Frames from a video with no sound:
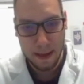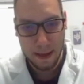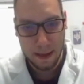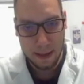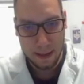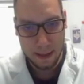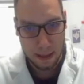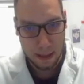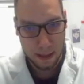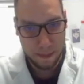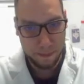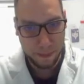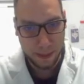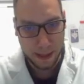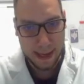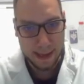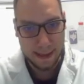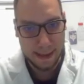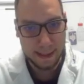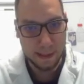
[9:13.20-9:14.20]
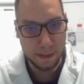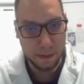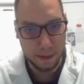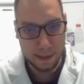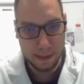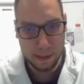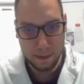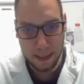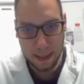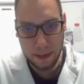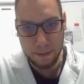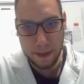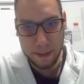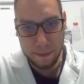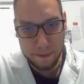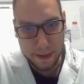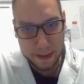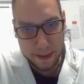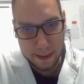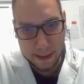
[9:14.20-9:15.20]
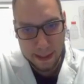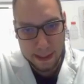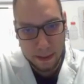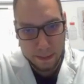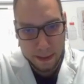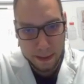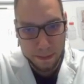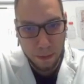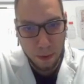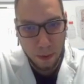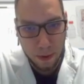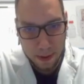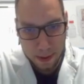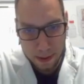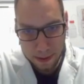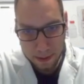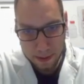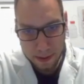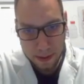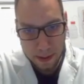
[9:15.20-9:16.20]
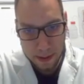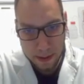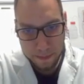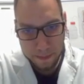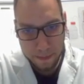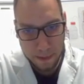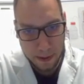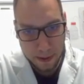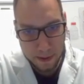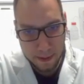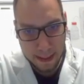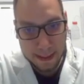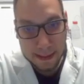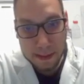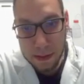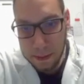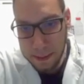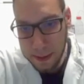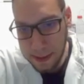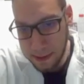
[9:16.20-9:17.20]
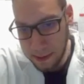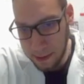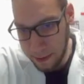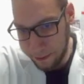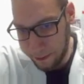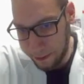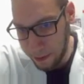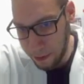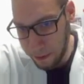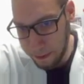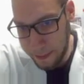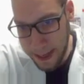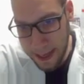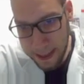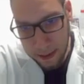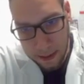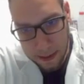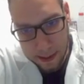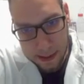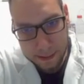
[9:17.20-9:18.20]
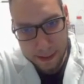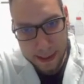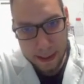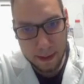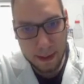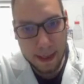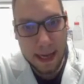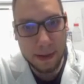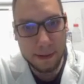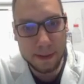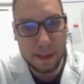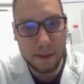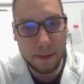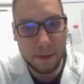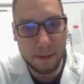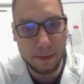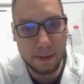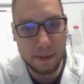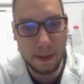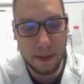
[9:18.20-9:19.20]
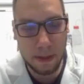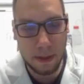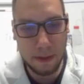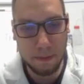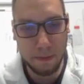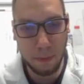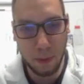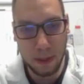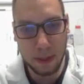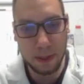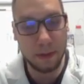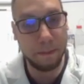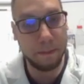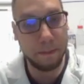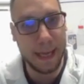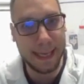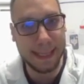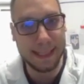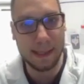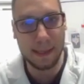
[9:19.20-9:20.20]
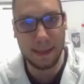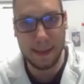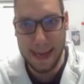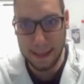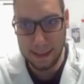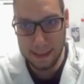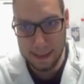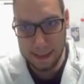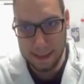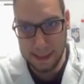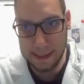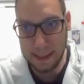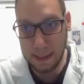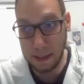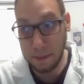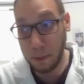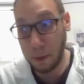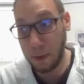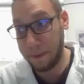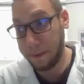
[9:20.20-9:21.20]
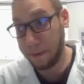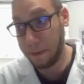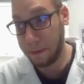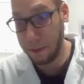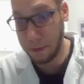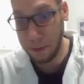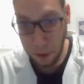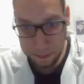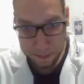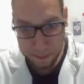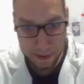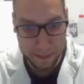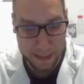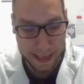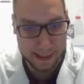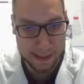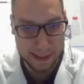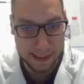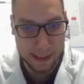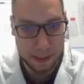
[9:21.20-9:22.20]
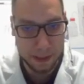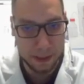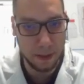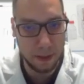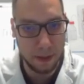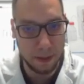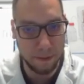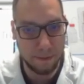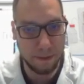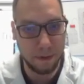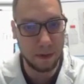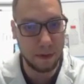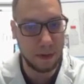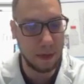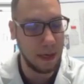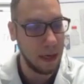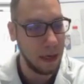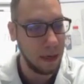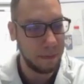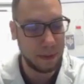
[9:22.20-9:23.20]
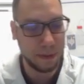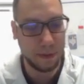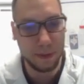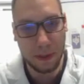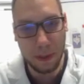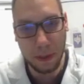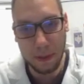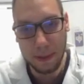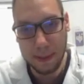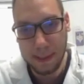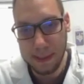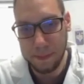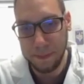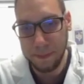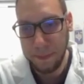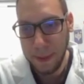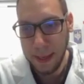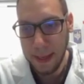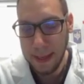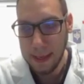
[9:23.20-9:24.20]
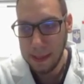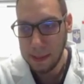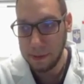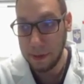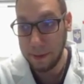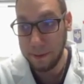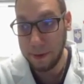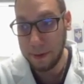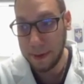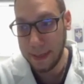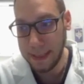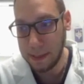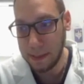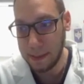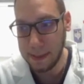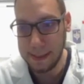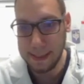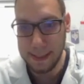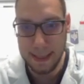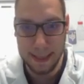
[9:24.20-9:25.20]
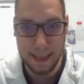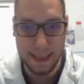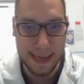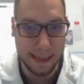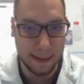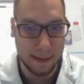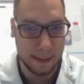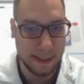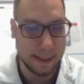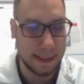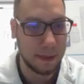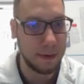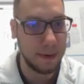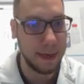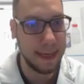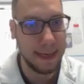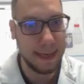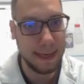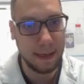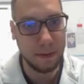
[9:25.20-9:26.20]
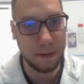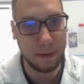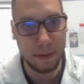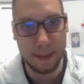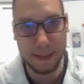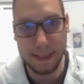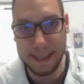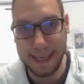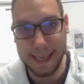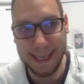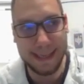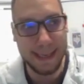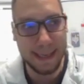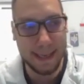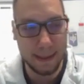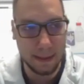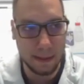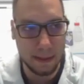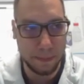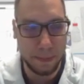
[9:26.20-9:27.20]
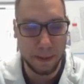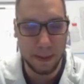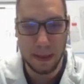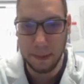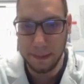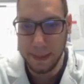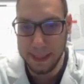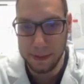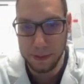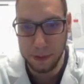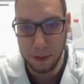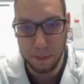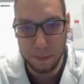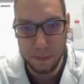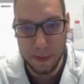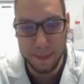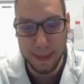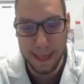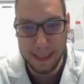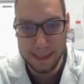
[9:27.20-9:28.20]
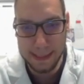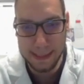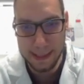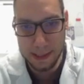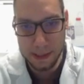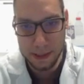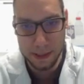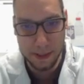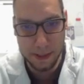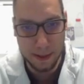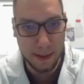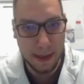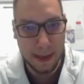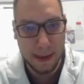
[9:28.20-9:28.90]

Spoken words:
And it's also equipped with a little bit more instruments on the front panel, so it allows you a more complex analysis and a more thorough optimization of your protocols. So if you're interested in catalyst screening or detailed parameter optimization,